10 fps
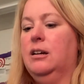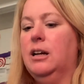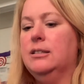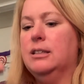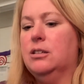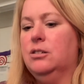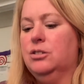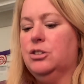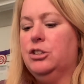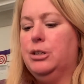icicles
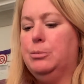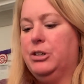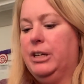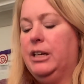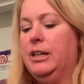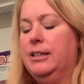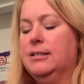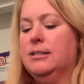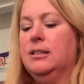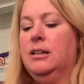or shimmering
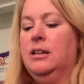ice,